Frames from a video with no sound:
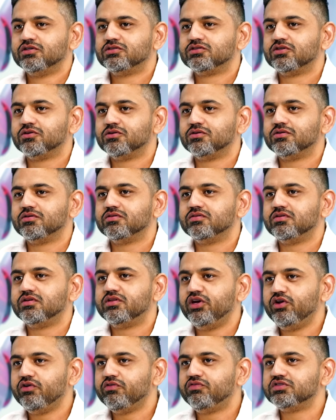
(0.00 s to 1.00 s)
So
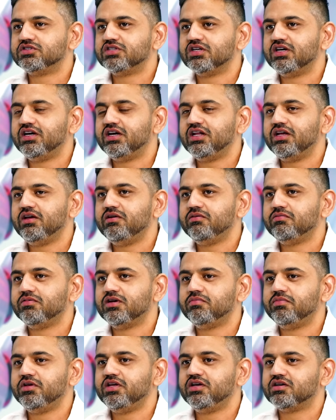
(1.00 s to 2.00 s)
the new facility
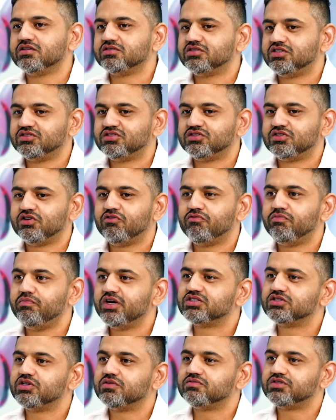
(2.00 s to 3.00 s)
will be consists of
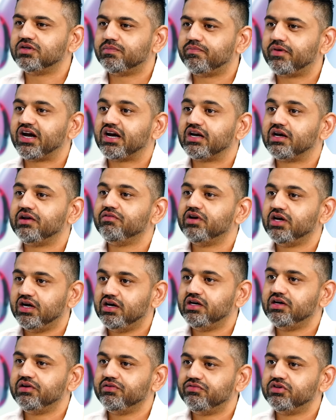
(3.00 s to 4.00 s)
mix of subtractive and
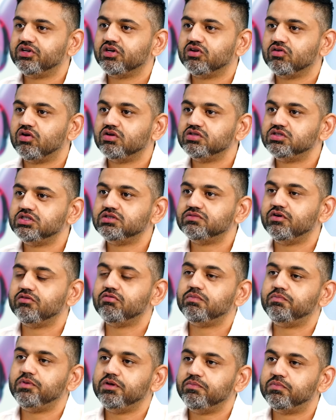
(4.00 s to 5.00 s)
additive technologies. We
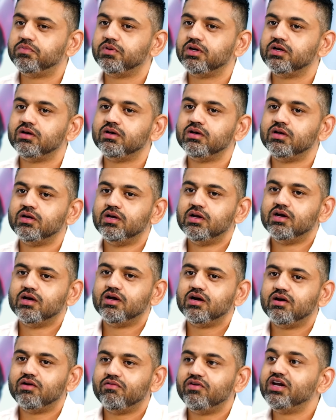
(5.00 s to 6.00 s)
will people
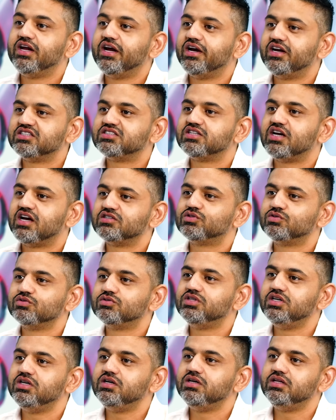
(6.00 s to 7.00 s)
uh, will get a chance to
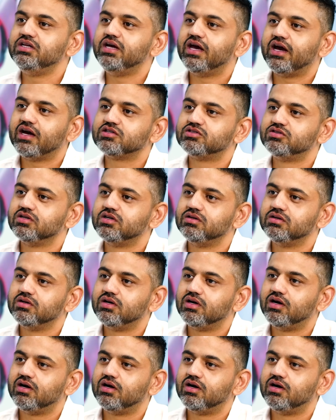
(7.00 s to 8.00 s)
see the actual
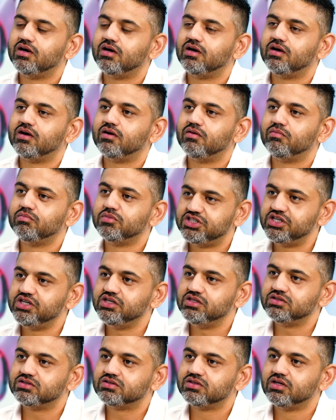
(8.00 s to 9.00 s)
uh,
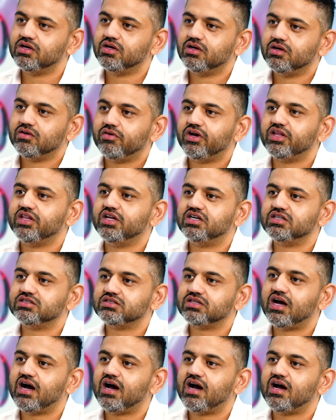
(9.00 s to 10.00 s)
machines whether it
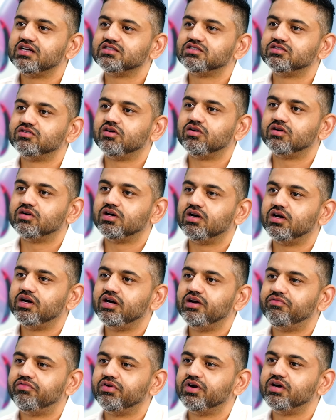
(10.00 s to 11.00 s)
is Haas or uh,
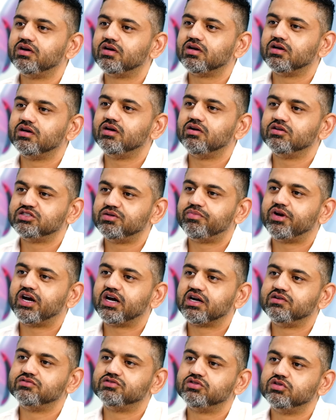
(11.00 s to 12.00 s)
different uh,
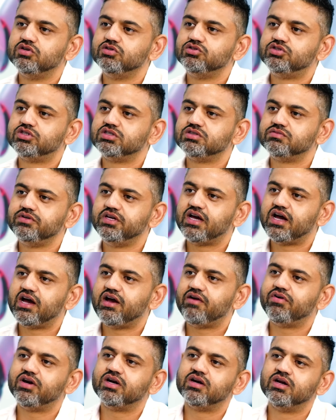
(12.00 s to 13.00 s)
subtractive solutions we
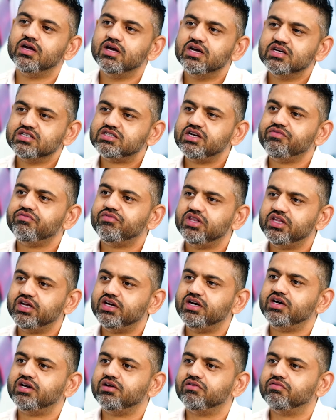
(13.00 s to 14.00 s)
have, and same with
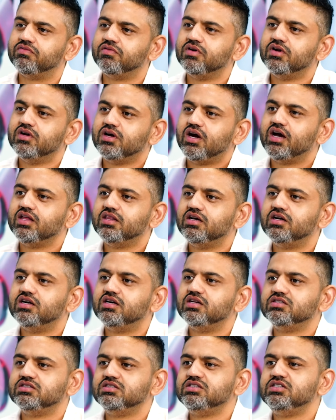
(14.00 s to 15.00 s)
additive, either
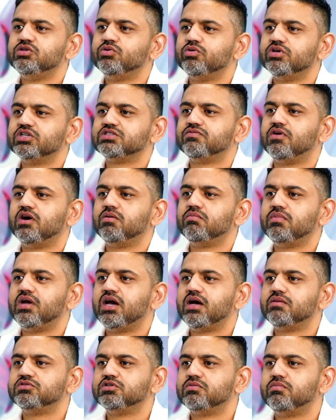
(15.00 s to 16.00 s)
it is EOS,
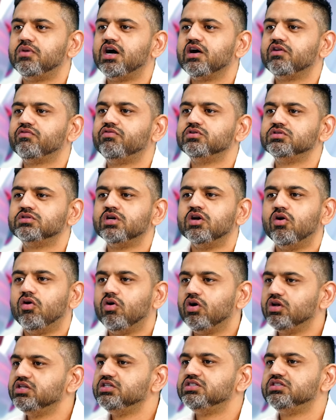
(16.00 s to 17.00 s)
Formlabs, or Markforged,
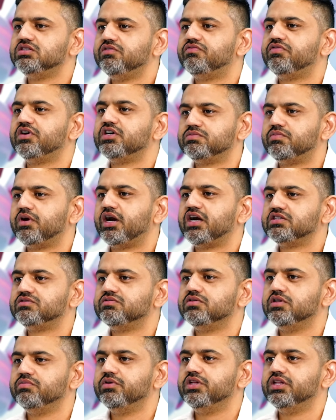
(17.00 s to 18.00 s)
all these different brands
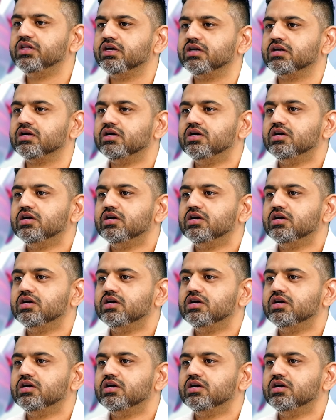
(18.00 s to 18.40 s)
will be there.